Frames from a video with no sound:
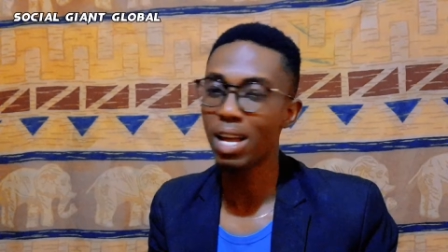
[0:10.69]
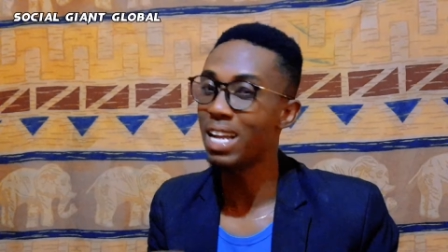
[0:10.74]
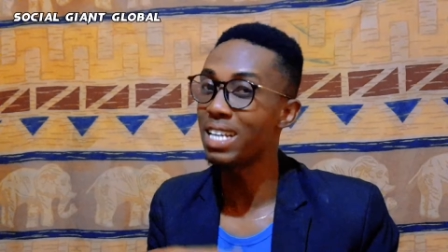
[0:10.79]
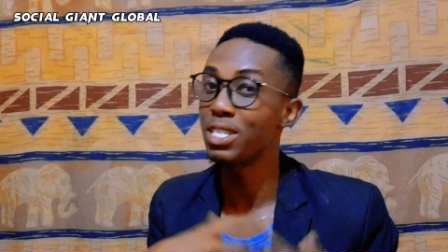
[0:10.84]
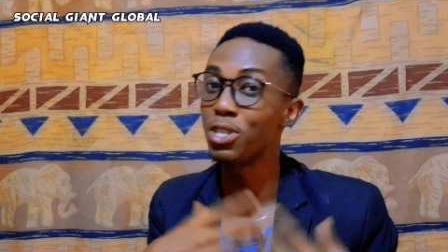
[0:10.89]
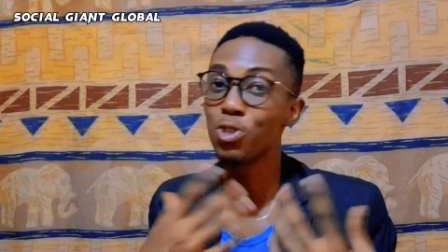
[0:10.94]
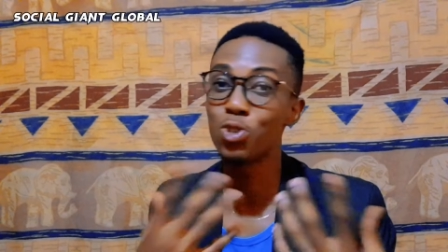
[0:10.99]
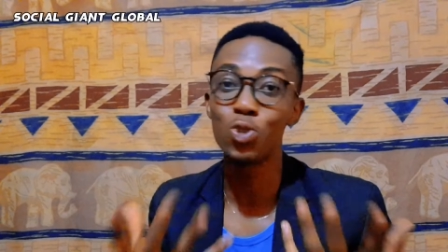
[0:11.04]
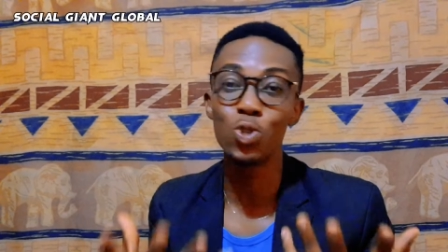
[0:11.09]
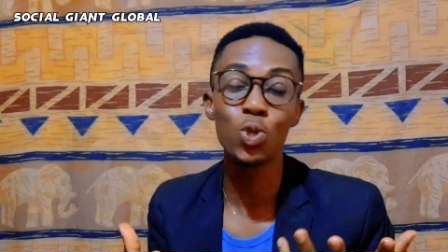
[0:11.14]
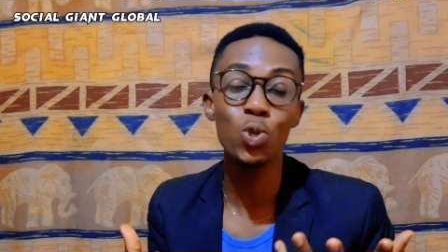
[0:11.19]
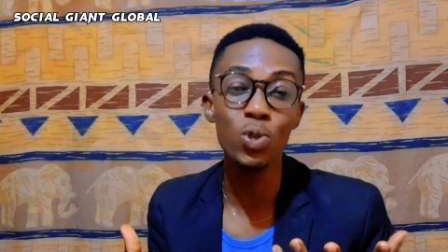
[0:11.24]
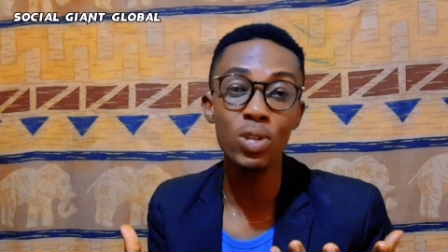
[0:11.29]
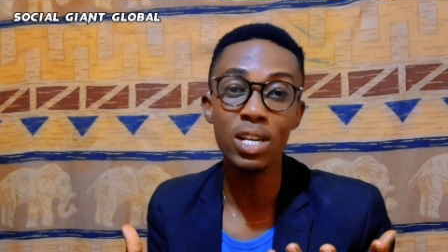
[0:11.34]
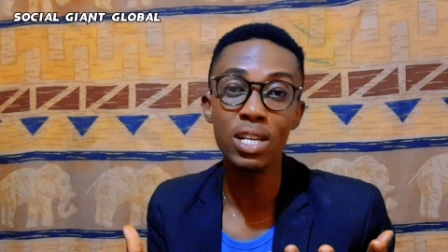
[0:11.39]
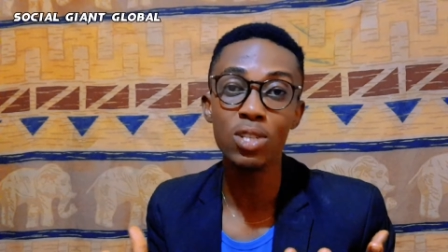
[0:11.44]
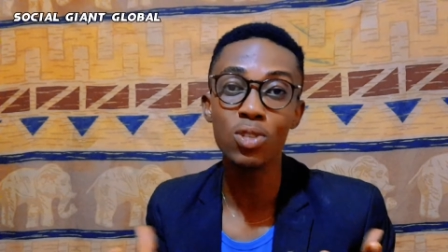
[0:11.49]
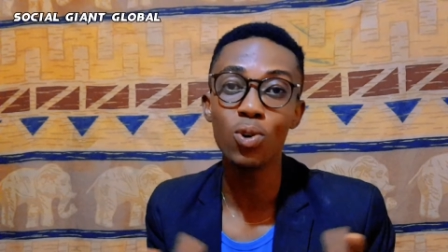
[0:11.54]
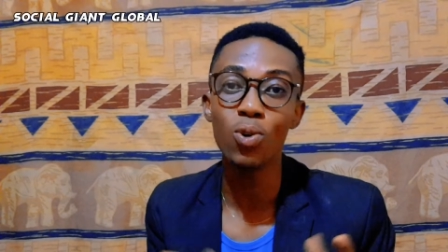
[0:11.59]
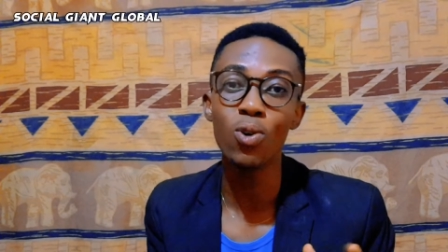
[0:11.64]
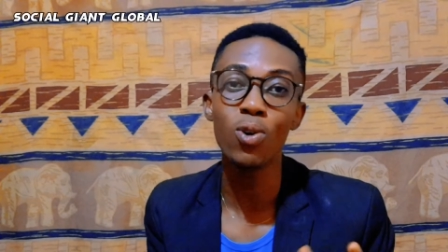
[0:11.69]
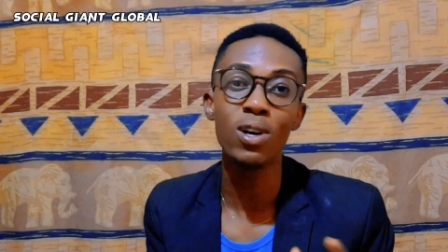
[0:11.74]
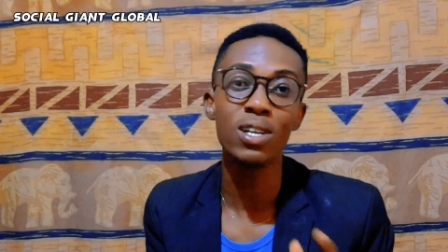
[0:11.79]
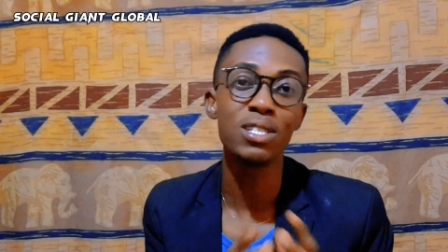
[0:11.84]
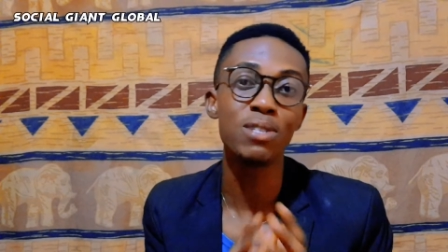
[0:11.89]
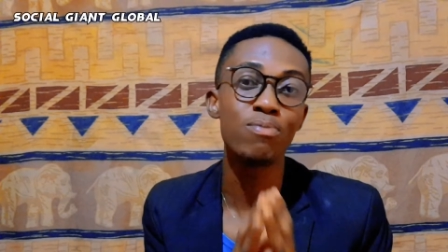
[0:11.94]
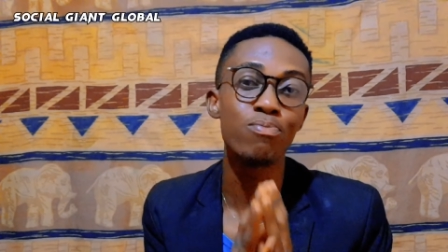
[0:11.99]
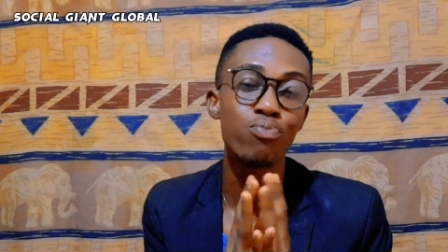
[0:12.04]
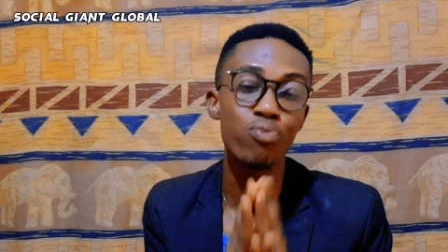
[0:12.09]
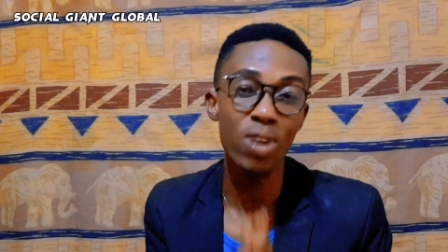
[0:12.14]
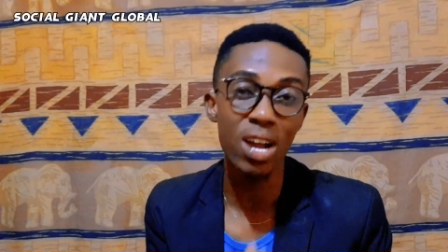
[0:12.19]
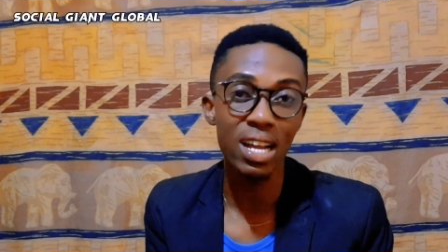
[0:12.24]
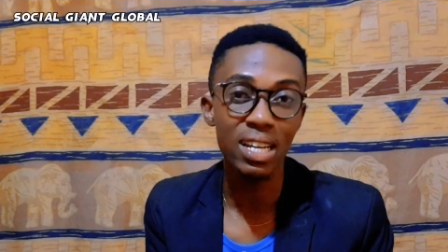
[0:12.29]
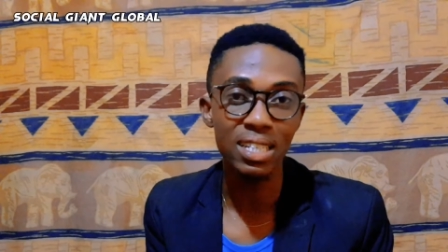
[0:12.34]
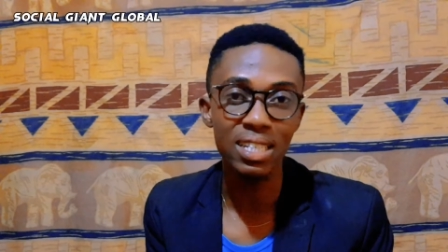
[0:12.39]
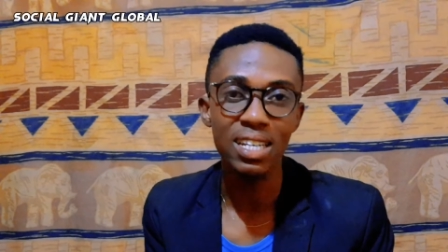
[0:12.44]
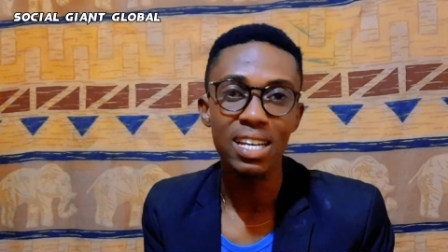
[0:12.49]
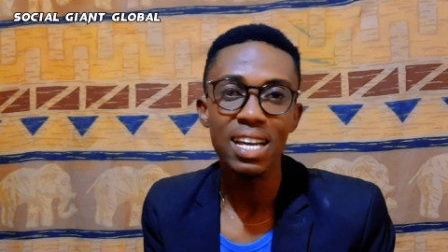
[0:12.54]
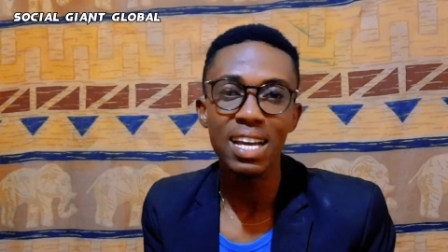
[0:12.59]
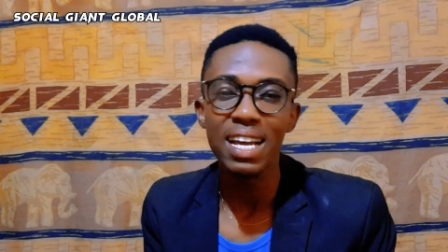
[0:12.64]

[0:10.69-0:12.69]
as a student, or as a brand